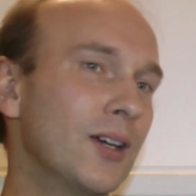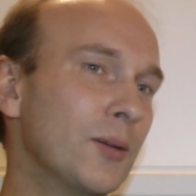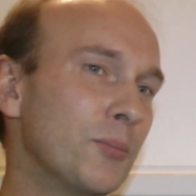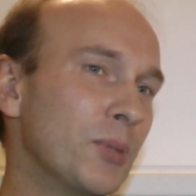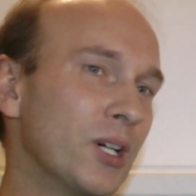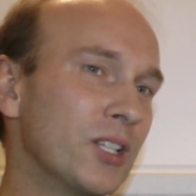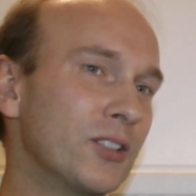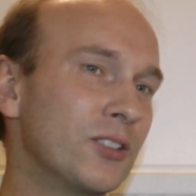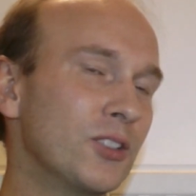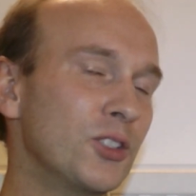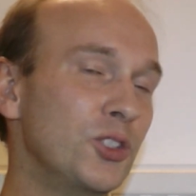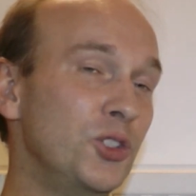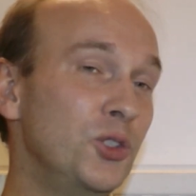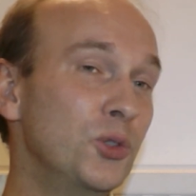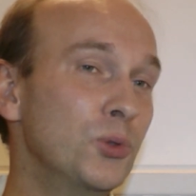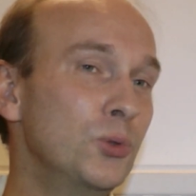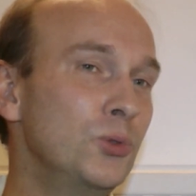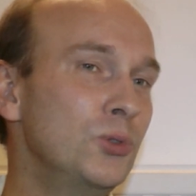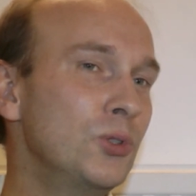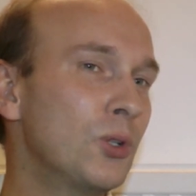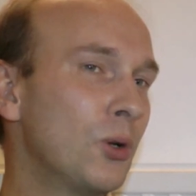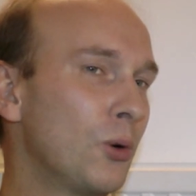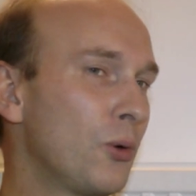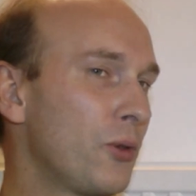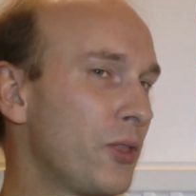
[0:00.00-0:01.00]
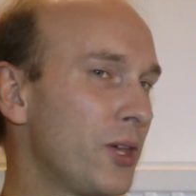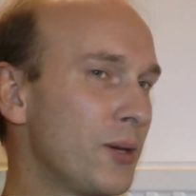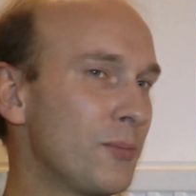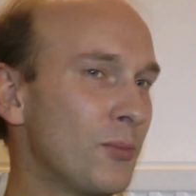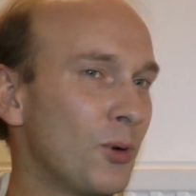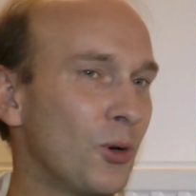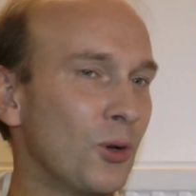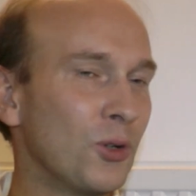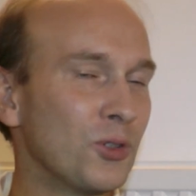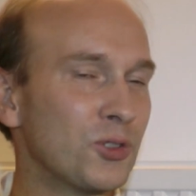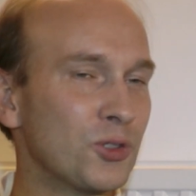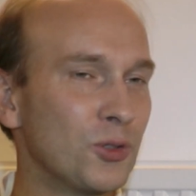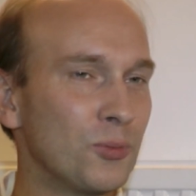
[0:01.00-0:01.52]
But you know them
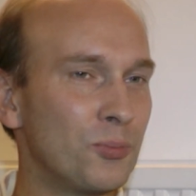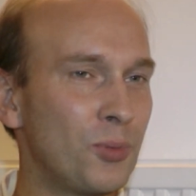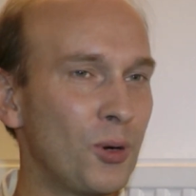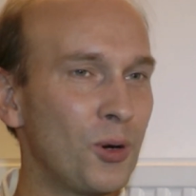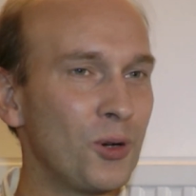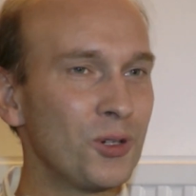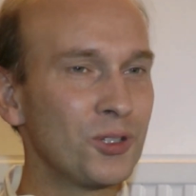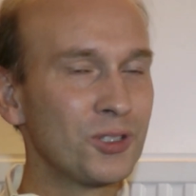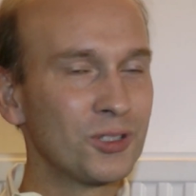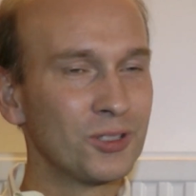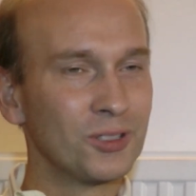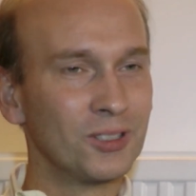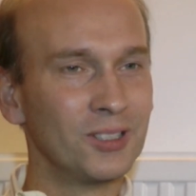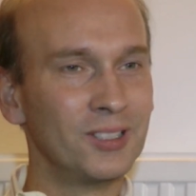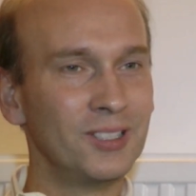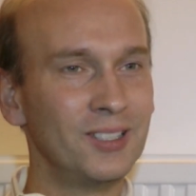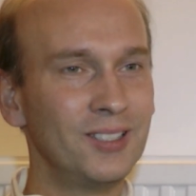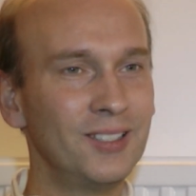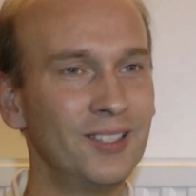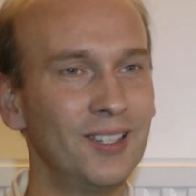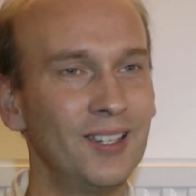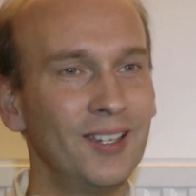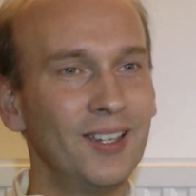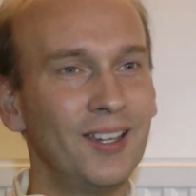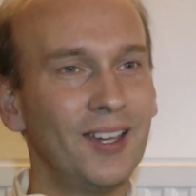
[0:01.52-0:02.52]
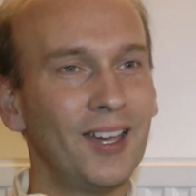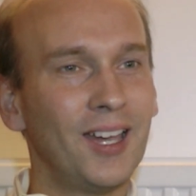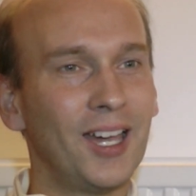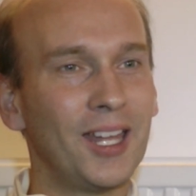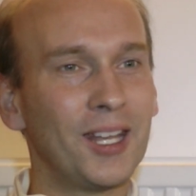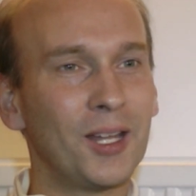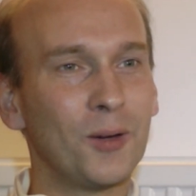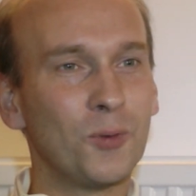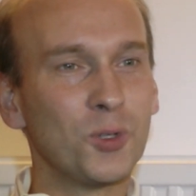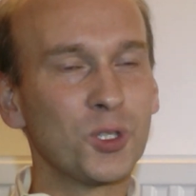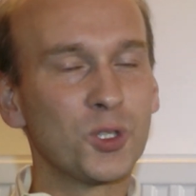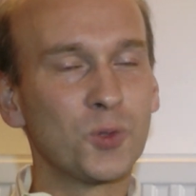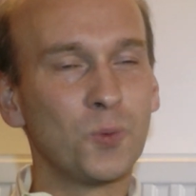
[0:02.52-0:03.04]
also personally,
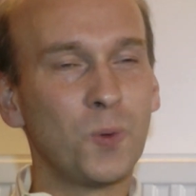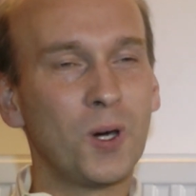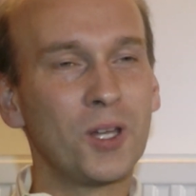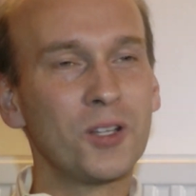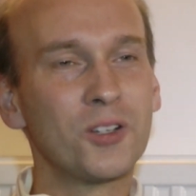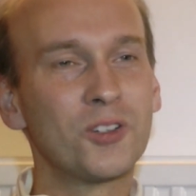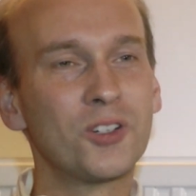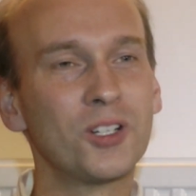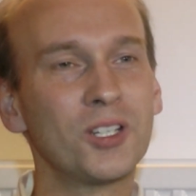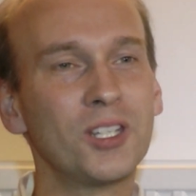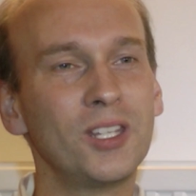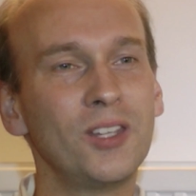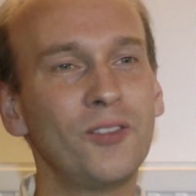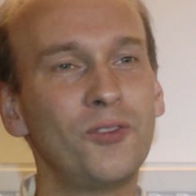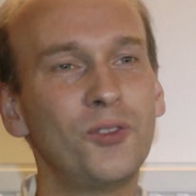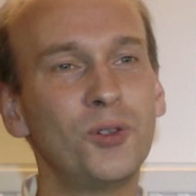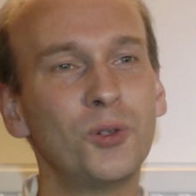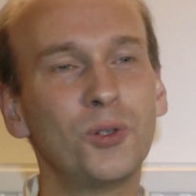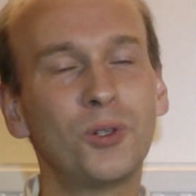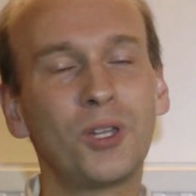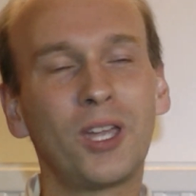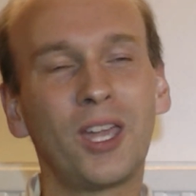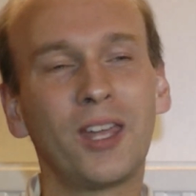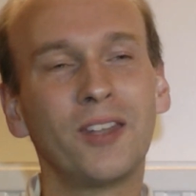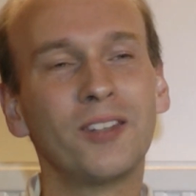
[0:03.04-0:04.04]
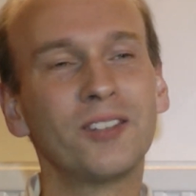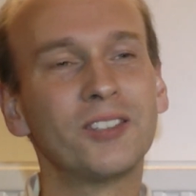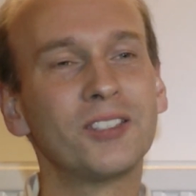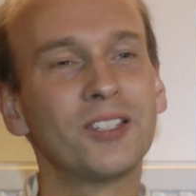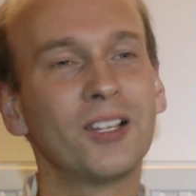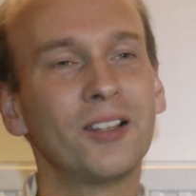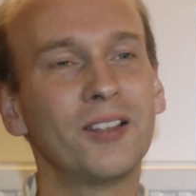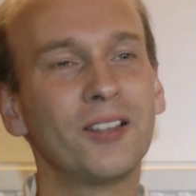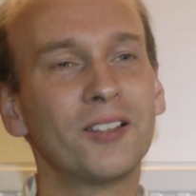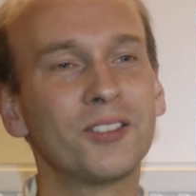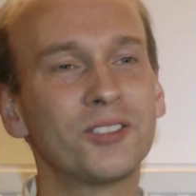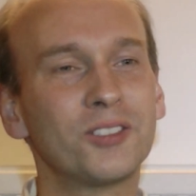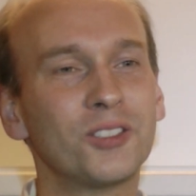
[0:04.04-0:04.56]
and I was wondering if you can
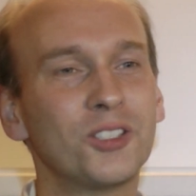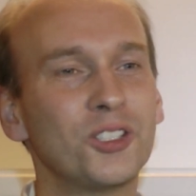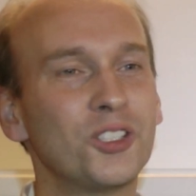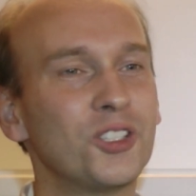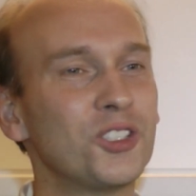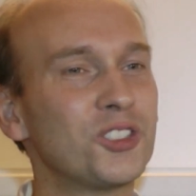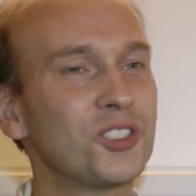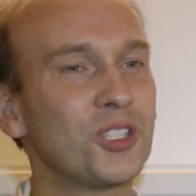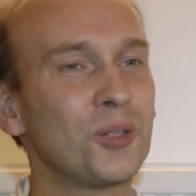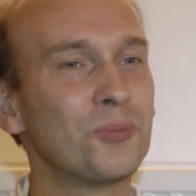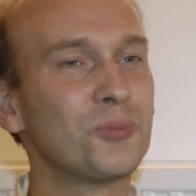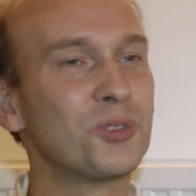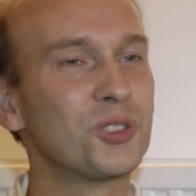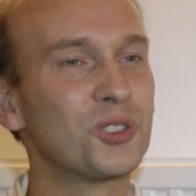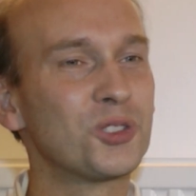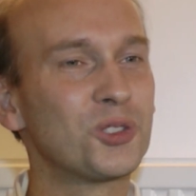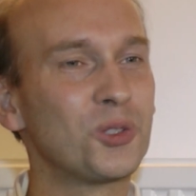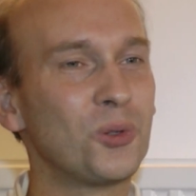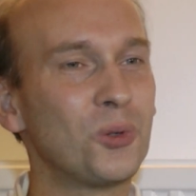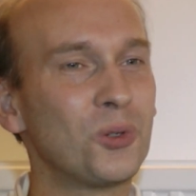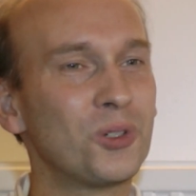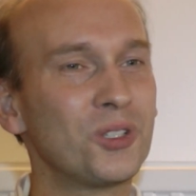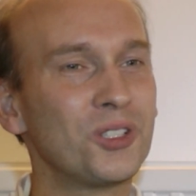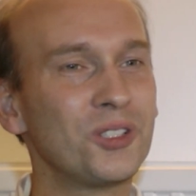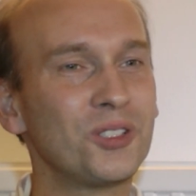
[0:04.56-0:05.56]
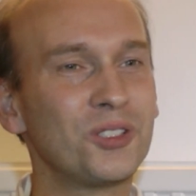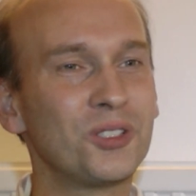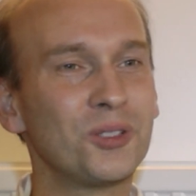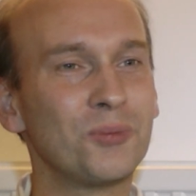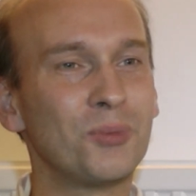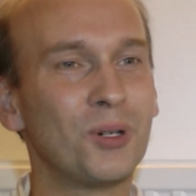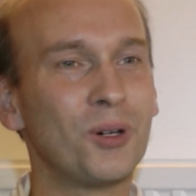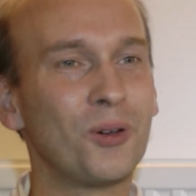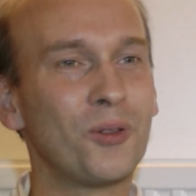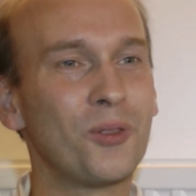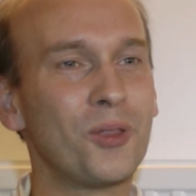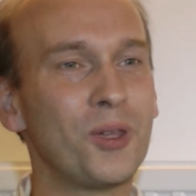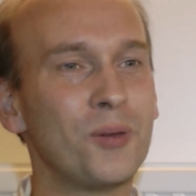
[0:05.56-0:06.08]
tell us some stories
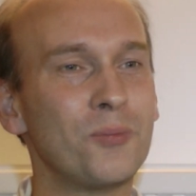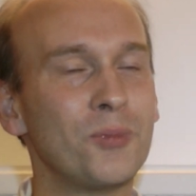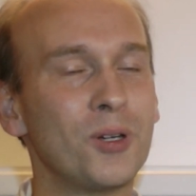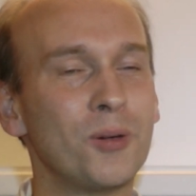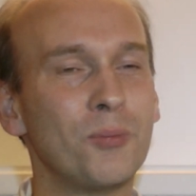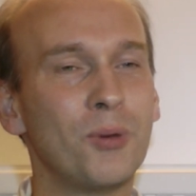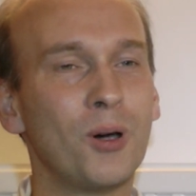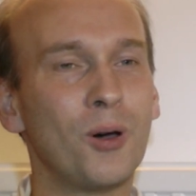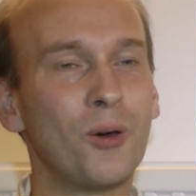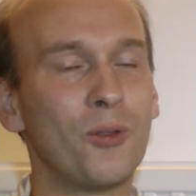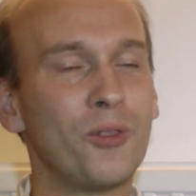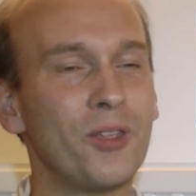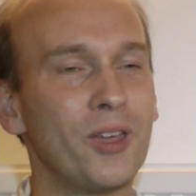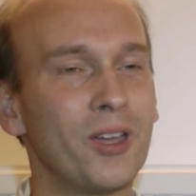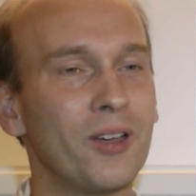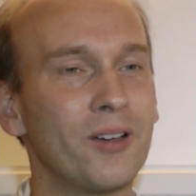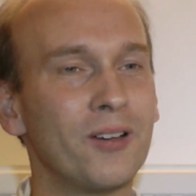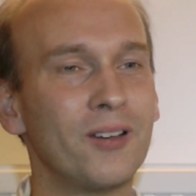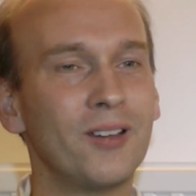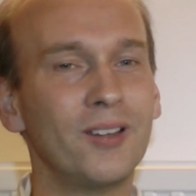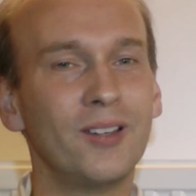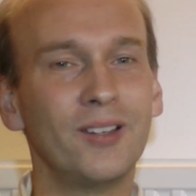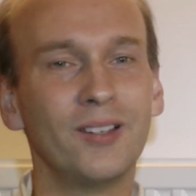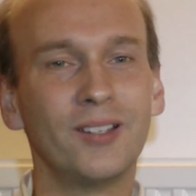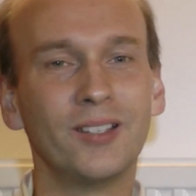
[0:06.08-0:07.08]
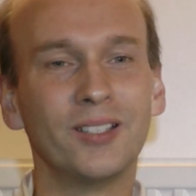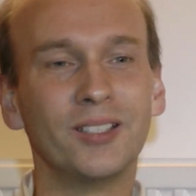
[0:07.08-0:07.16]
about them, about their